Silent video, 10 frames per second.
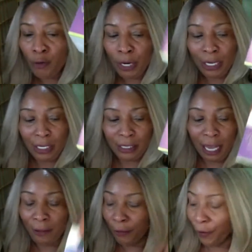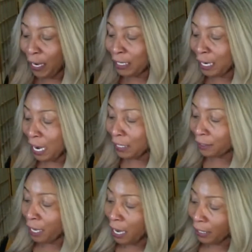wrinkles and fine
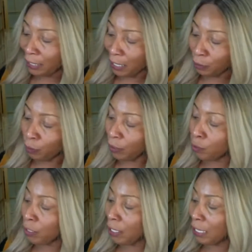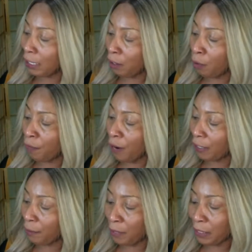lines. And guess what? You can get get our
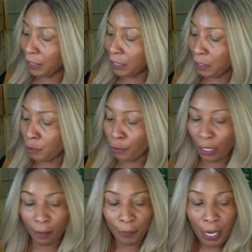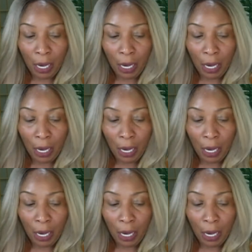vitamin C cream